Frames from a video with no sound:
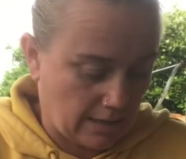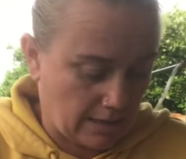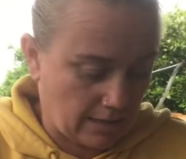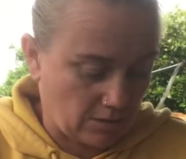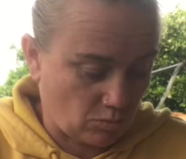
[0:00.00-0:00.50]

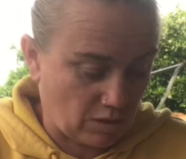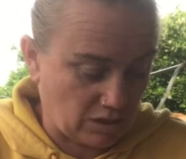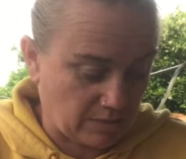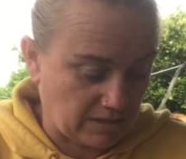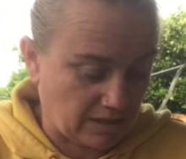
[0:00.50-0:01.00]
And once
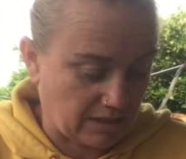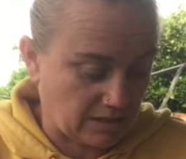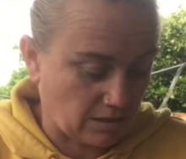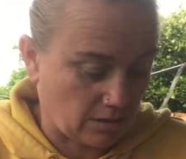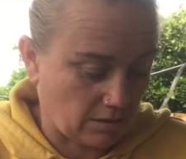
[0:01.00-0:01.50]
my son
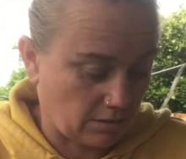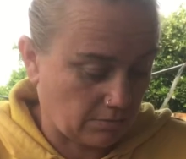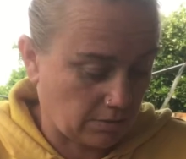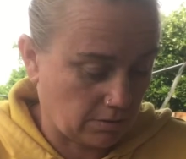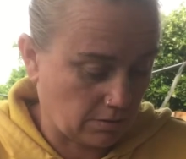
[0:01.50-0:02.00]
gets home,
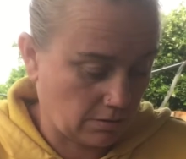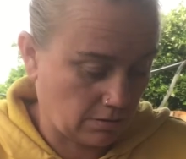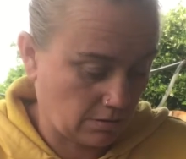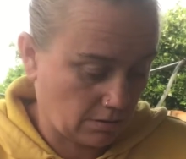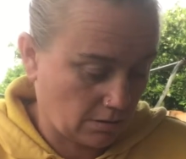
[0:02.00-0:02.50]

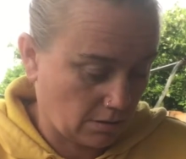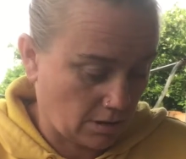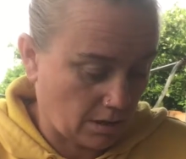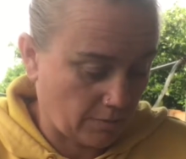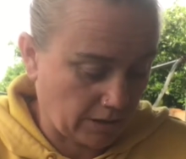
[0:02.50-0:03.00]

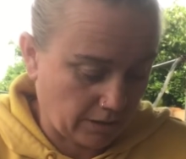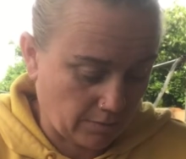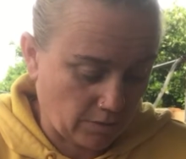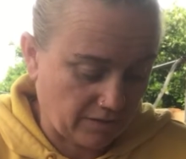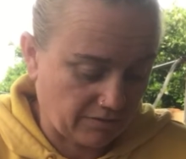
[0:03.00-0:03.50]
I might go
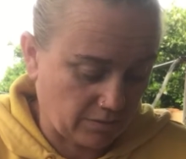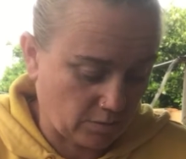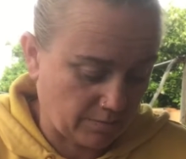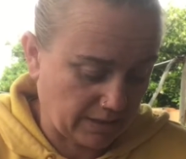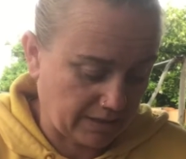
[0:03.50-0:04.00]
buy a few more
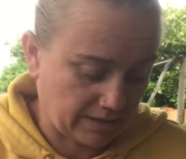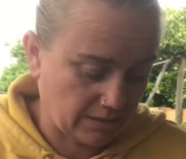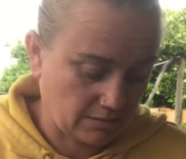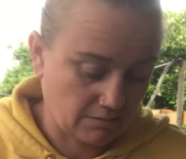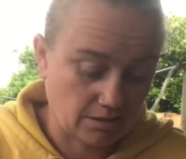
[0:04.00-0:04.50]

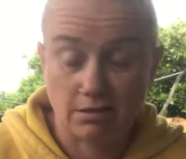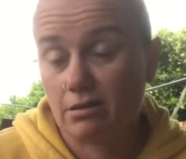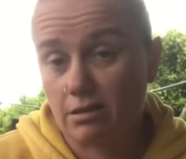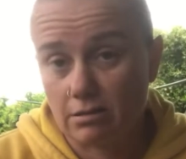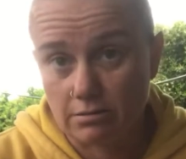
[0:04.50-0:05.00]
bags so you
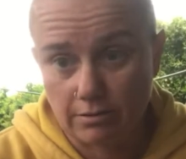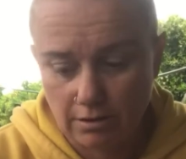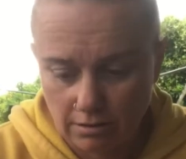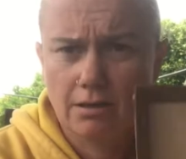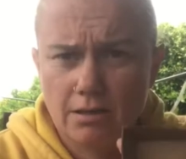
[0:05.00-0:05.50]
can't do anything.
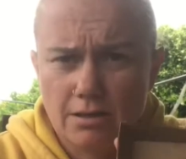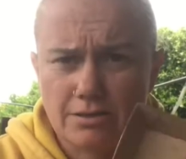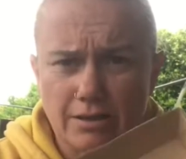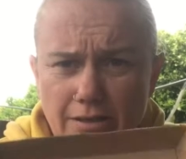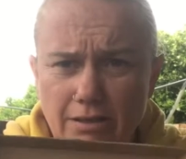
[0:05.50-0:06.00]

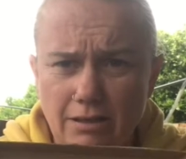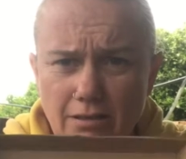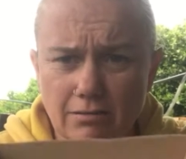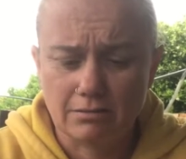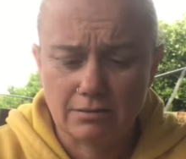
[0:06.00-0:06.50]
So there you
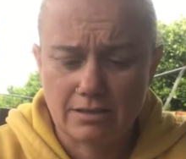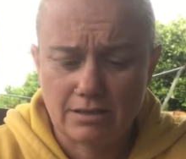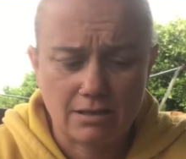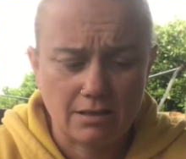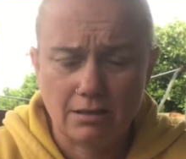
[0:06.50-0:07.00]
go, look, there's
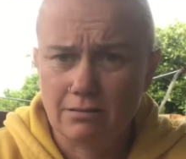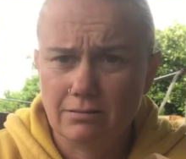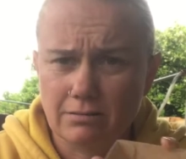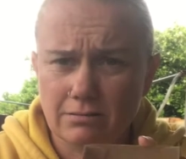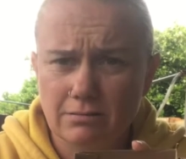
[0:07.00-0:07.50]
another
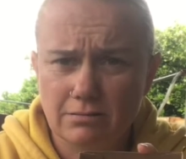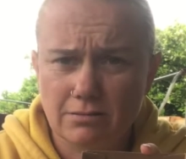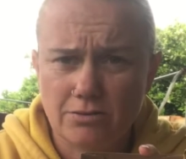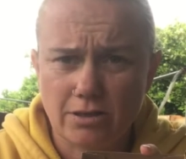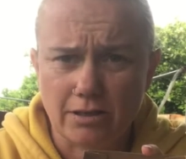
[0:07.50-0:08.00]

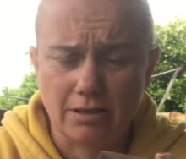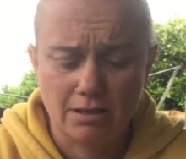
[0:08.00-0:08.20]
tray.